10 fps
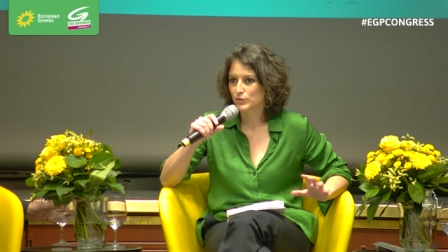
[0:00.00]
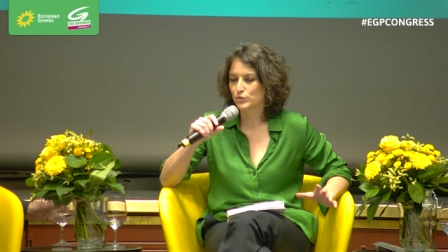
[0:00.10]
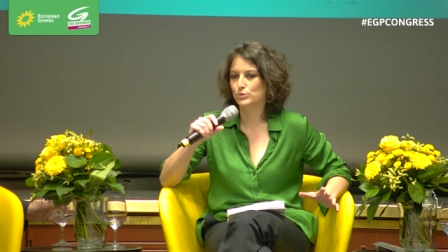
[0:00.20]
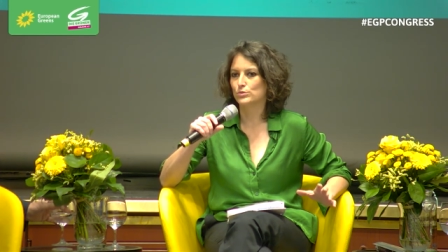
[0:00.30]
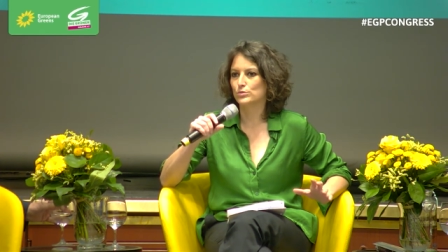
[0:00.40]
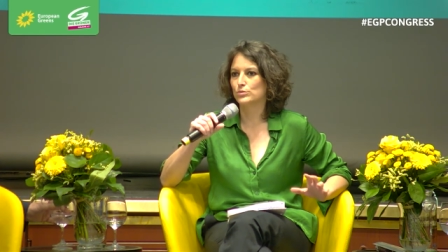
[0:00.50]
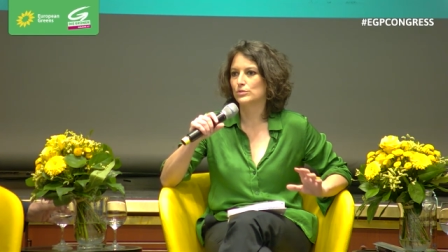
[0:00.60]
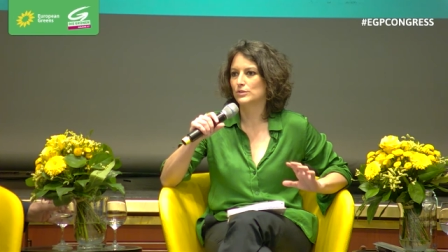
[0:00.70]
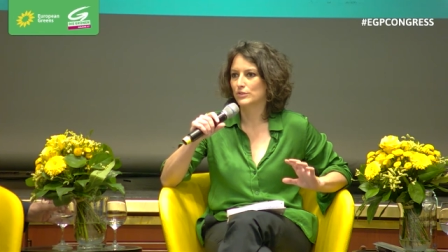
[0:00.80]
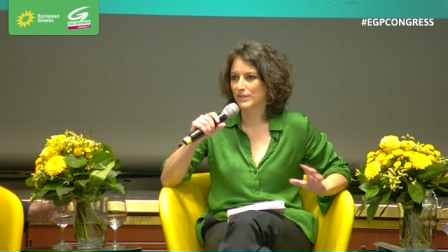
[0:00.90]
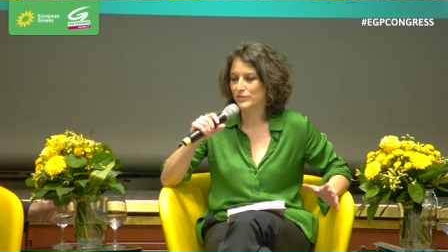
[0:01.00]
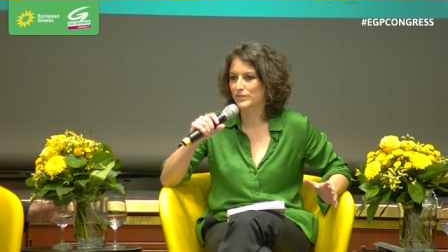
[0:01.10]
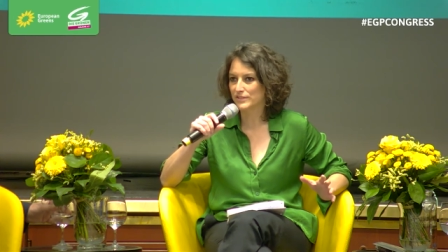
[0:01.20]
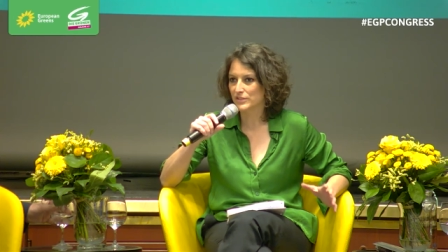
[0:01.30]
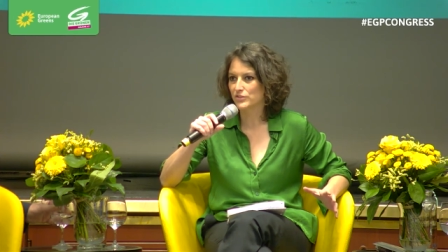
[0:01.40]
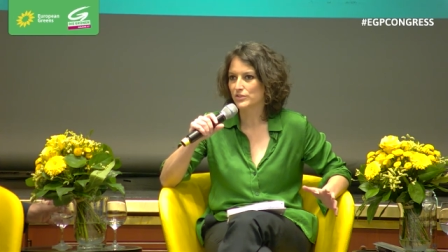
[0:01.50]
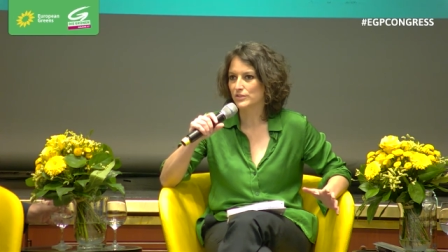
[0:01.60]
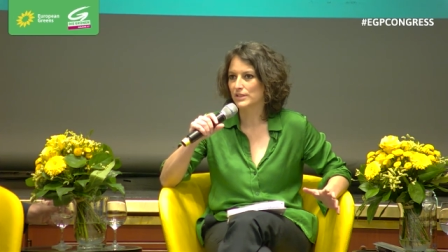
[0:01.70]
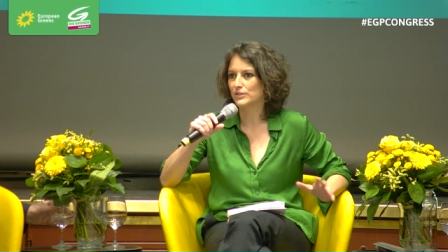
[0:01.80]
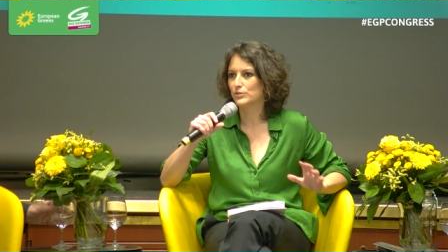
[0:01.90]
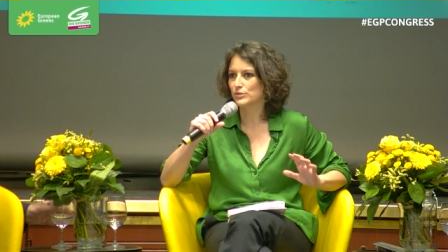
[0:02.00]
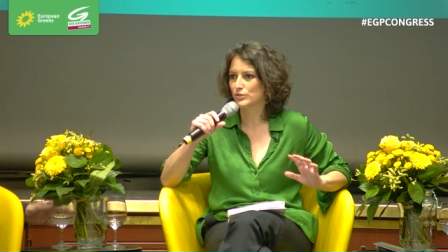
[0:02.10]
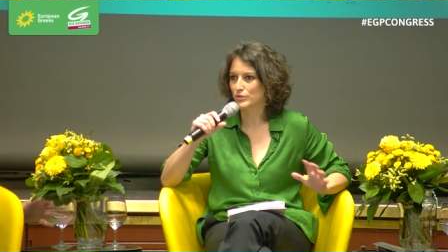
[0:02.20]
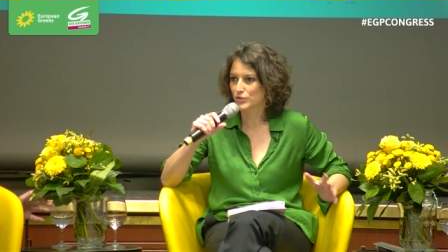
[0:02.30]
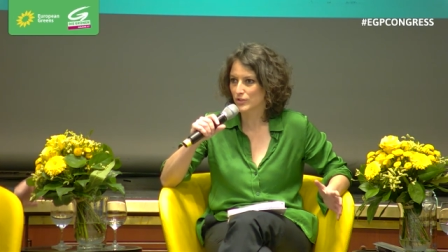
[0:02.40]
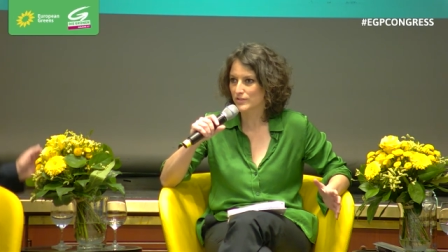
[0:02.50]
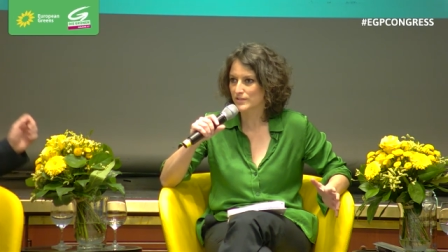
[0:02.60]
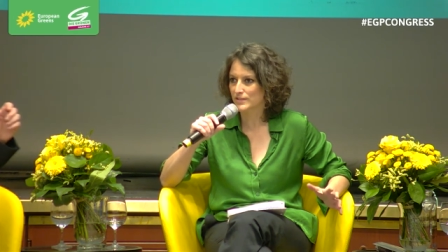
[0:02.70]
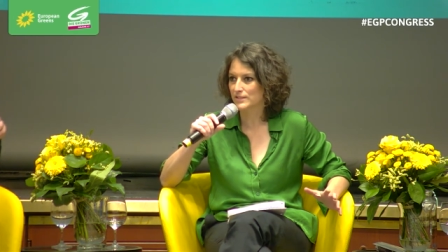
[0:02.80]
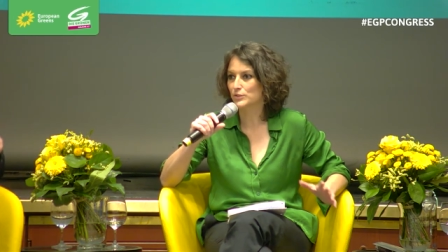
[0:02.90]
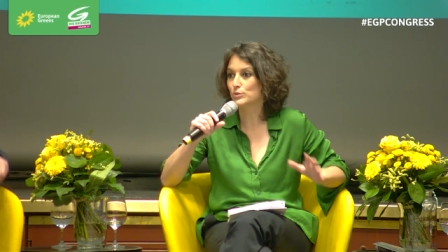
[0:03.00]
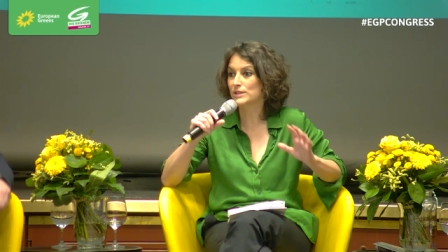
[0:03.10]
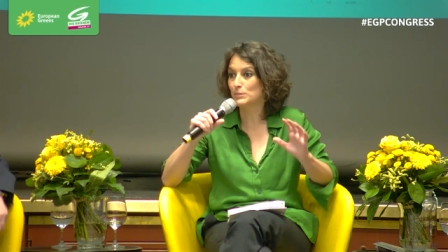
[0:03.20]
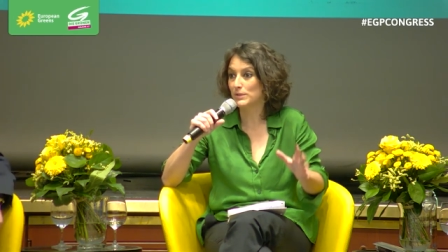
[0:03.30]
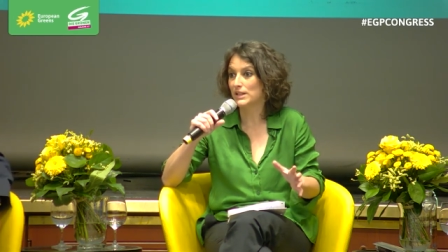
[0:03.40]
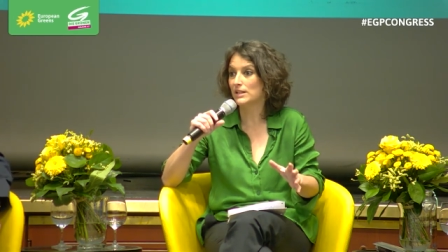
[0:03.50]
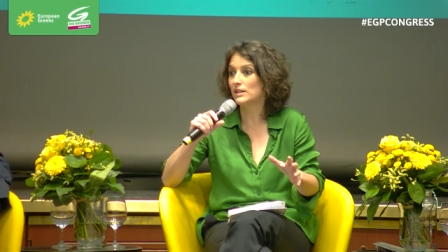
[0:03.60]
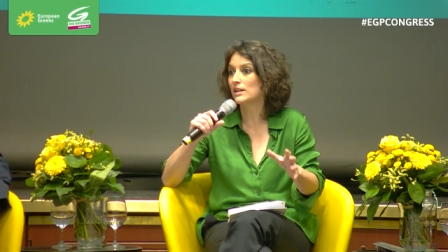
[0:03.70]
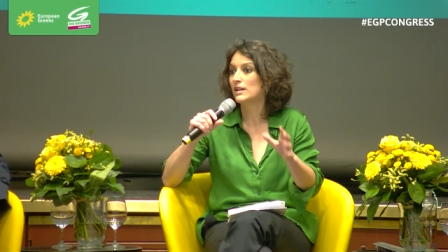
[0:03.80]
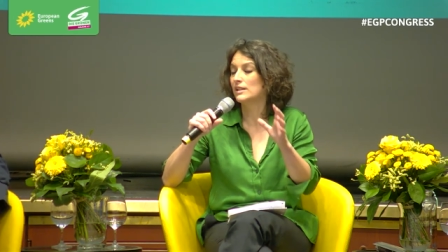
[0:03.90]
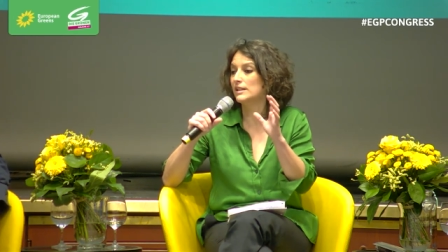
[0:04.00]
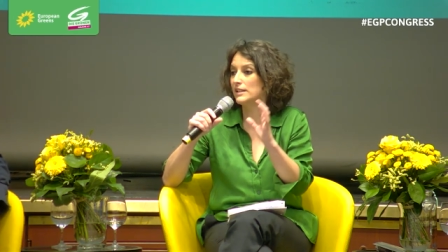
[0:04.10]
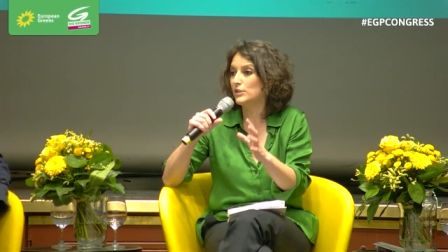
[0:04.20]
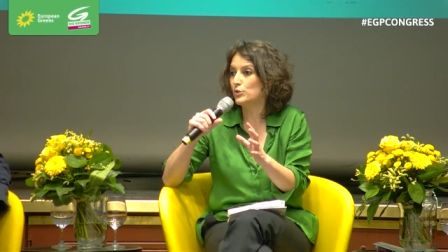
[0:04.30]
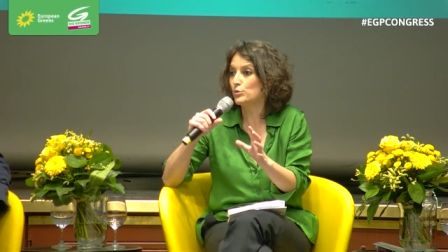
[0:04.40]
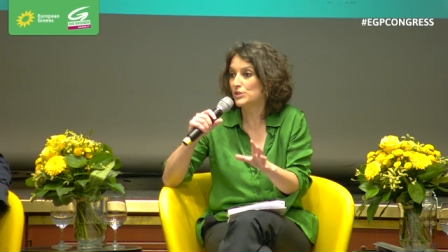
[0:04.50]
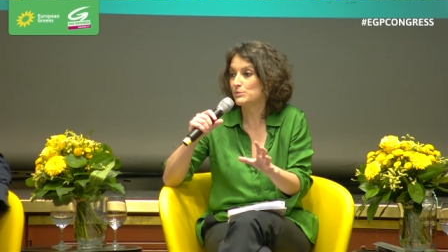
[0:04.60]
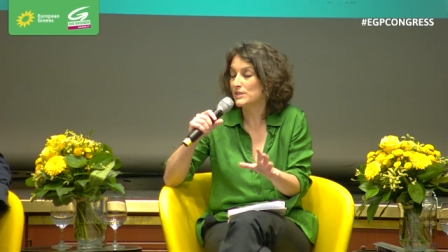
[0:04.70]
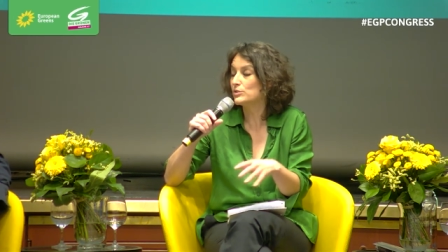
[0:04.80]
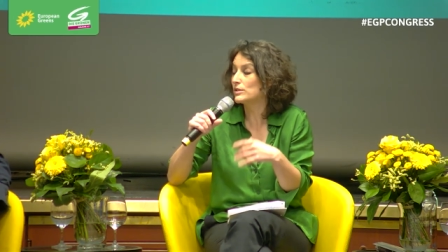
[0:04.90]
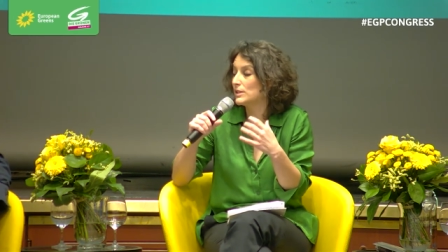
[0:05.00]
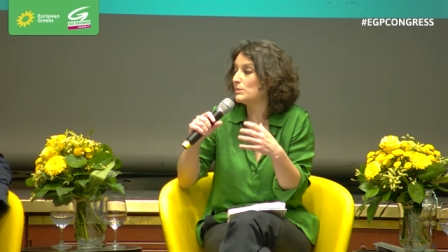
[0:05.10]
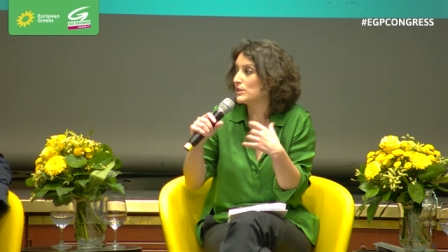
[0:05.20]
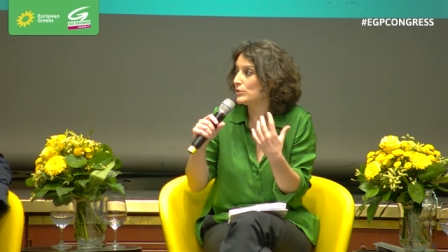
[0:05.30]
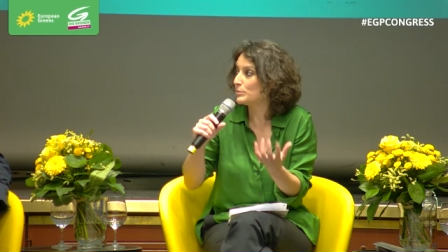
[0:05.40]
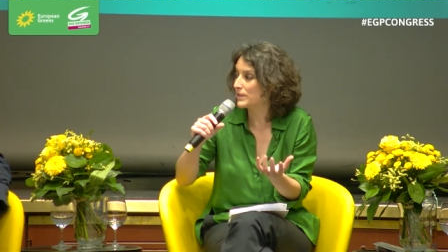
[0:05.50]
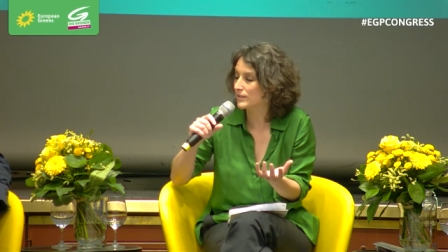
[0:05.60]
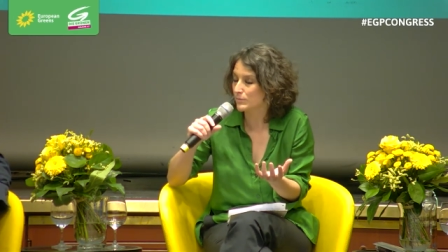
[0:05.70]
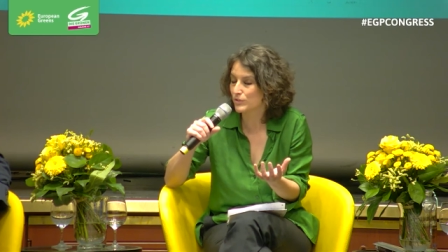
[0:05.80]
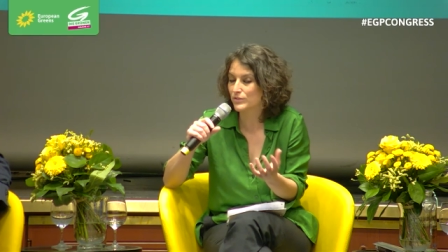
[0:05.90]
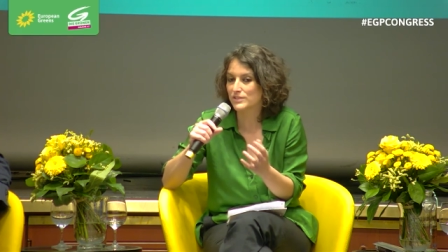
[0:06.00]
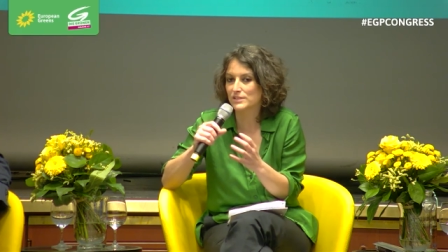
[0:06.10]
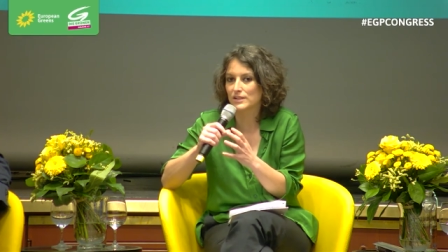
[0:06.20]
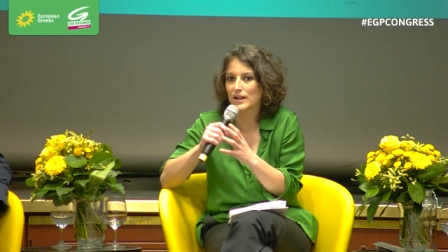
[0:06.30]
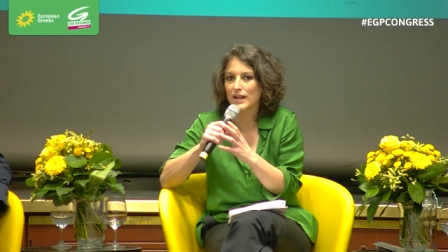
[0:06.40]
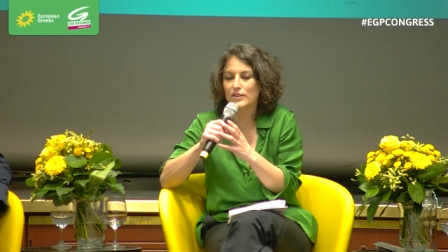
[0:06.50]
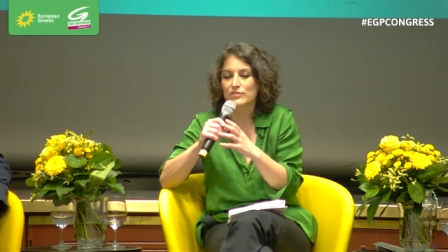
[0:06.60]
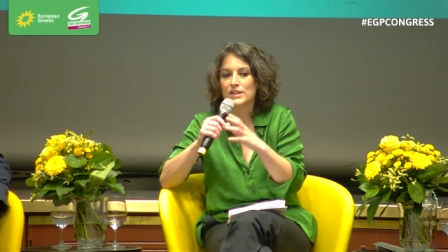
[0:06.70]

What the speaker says: to the green transition and to social justice and to keeping the EU, which means to keeping European democracy alive,